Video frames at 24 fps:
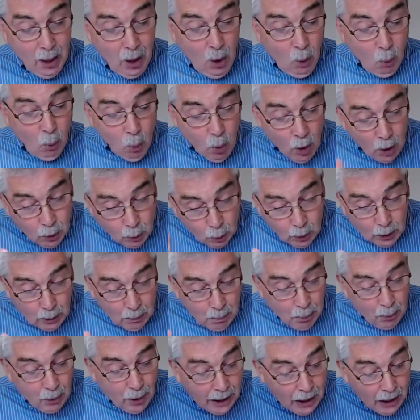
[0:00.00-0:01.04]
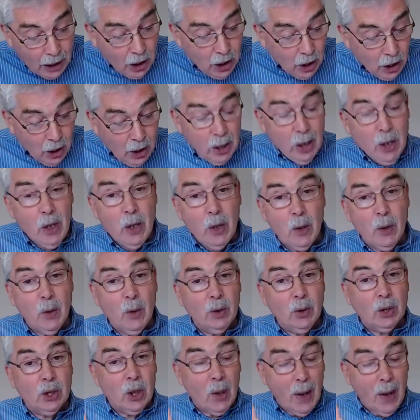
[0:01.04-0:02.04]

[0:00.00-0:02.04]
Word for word: what will bring you to